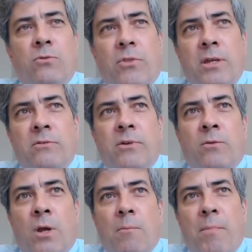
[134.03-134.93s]
They do
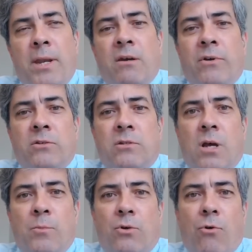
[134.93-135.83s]
things that many of
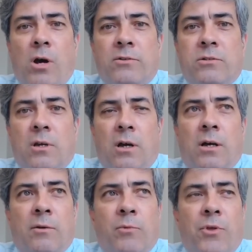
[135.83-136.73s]
us come across
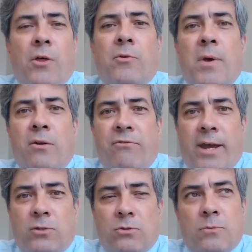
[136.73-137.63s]
uh, with other
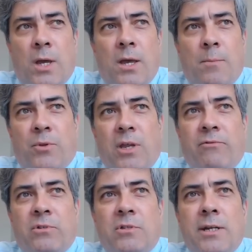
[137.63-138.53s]
manufacturers. But
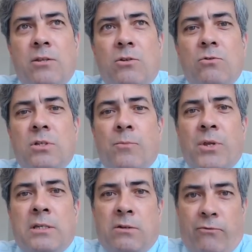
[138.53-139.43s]
they've decided to do
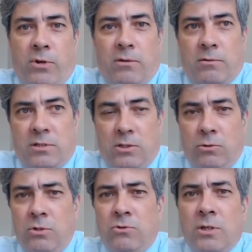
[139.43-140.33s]
something different,
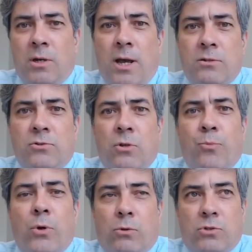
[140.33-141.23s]
still using a
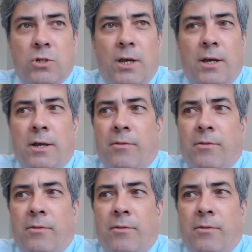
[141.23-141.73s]
console approach.